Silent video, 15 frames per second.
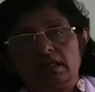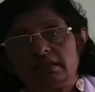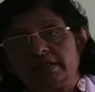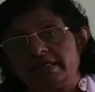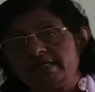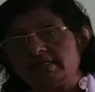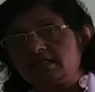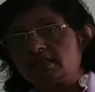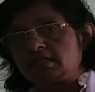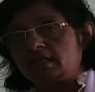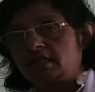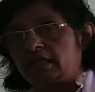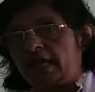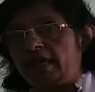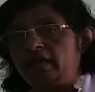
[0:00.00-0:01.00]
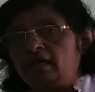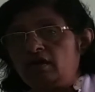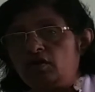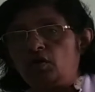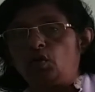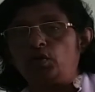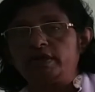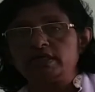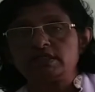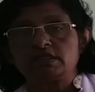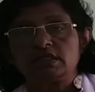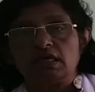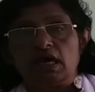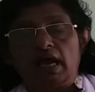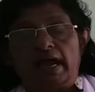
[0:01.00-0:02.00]
this King
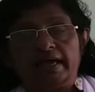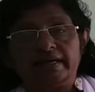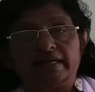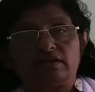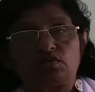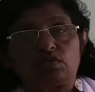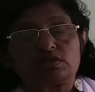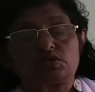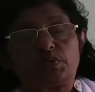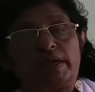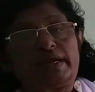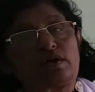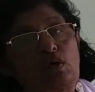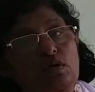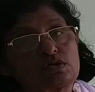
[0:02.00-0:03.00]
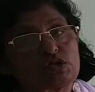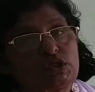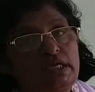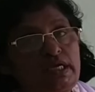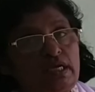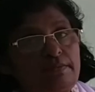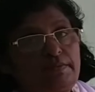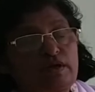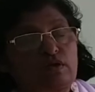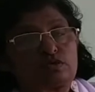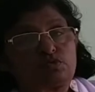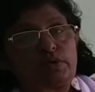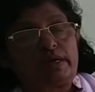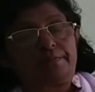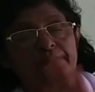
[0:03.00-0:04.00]
Louis, and it was very costly because
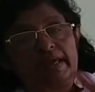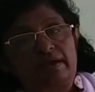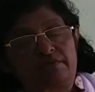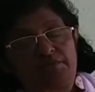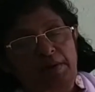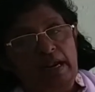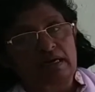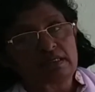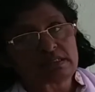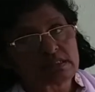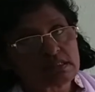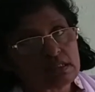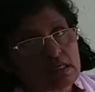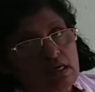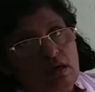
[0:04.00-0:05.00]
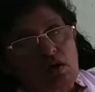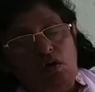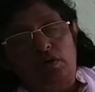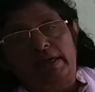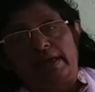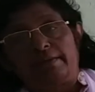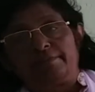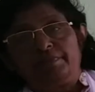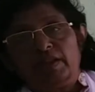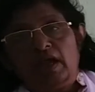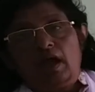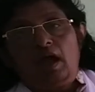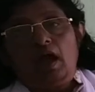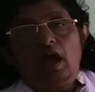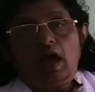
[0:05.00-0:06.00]
very big palace. Okay,
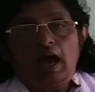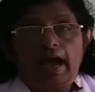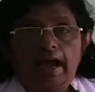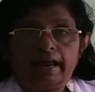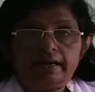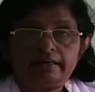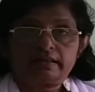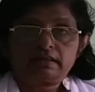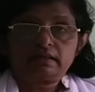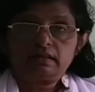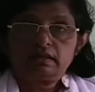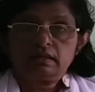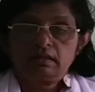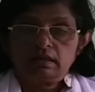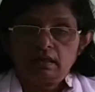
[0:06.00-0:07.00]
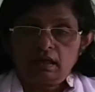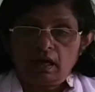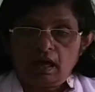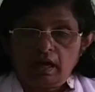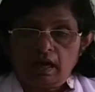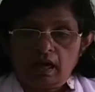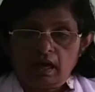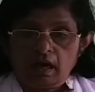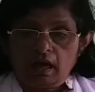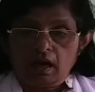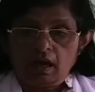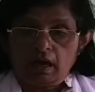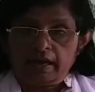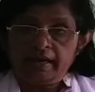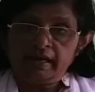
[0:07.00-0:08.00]
and
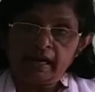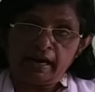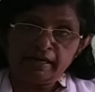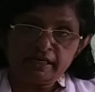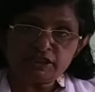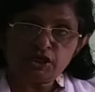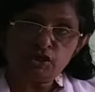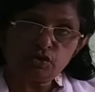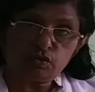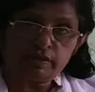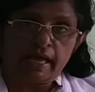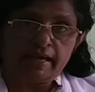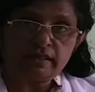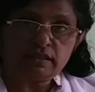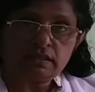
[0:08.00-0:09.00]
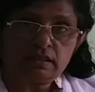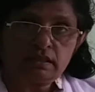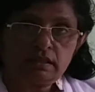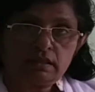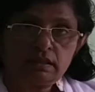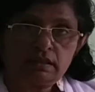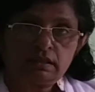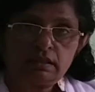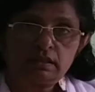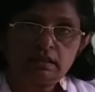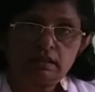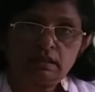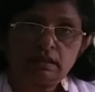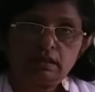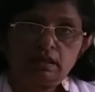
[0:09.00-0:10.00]
in addition to that,
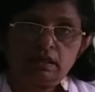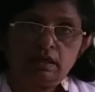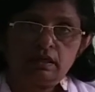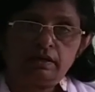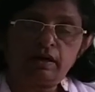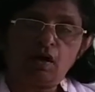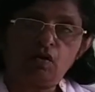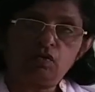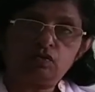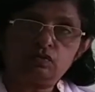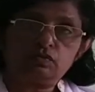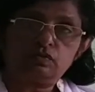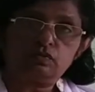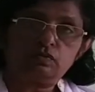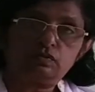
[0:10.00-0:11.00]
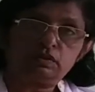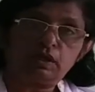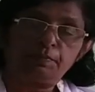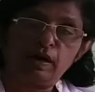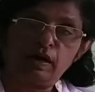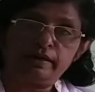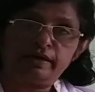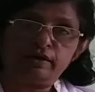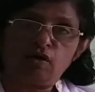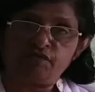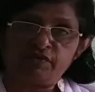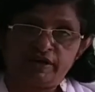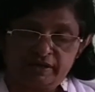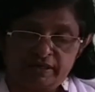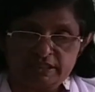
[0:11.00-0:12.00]
now the burden of
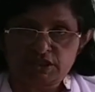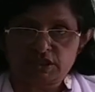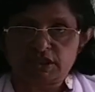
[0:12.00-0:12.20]
interest